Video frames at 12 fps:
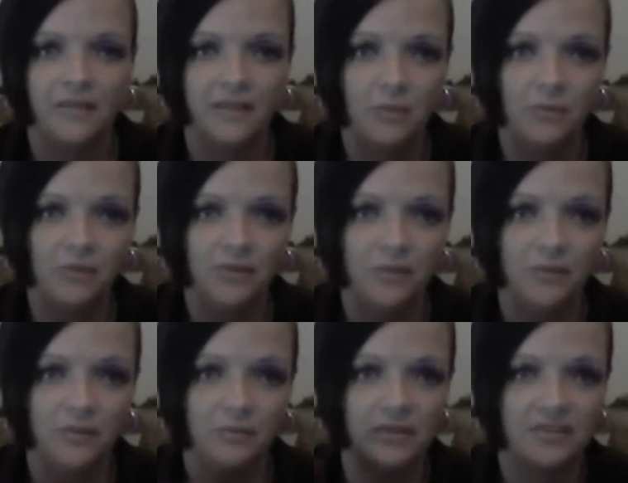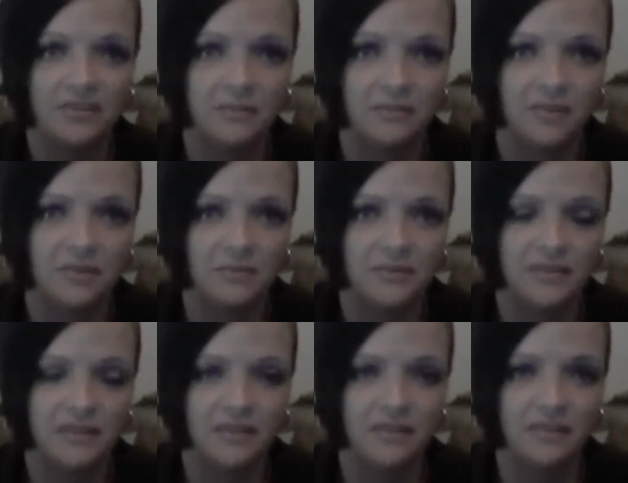and they were doing their Muslim
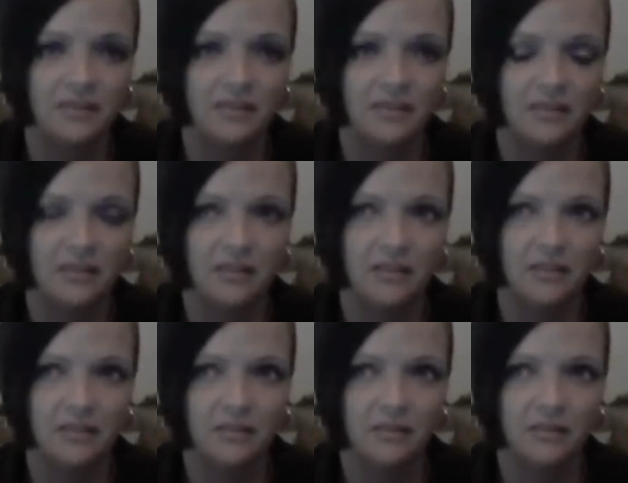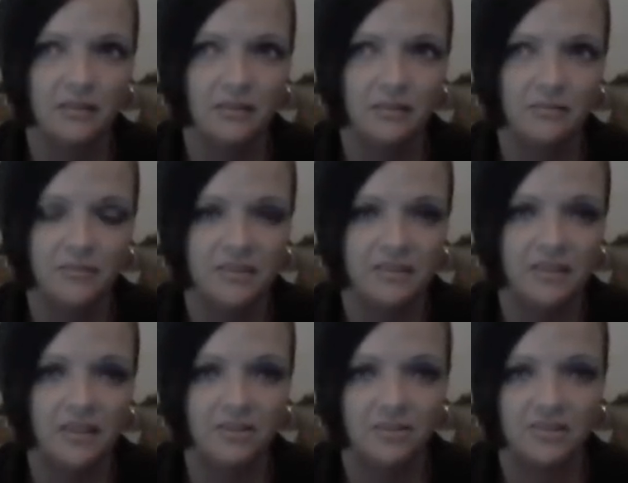service in the uh, uh
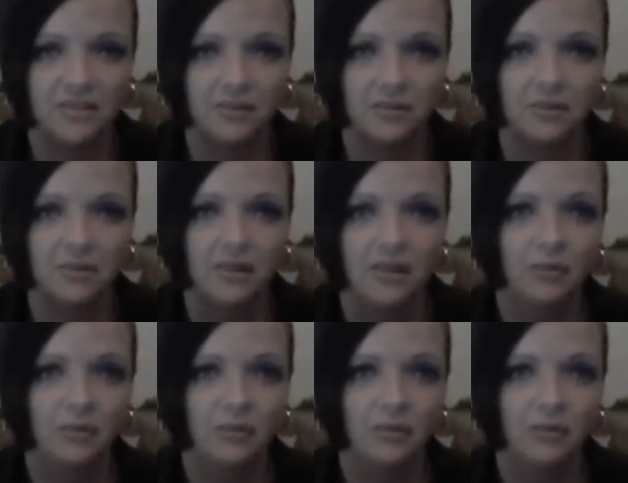visitation center.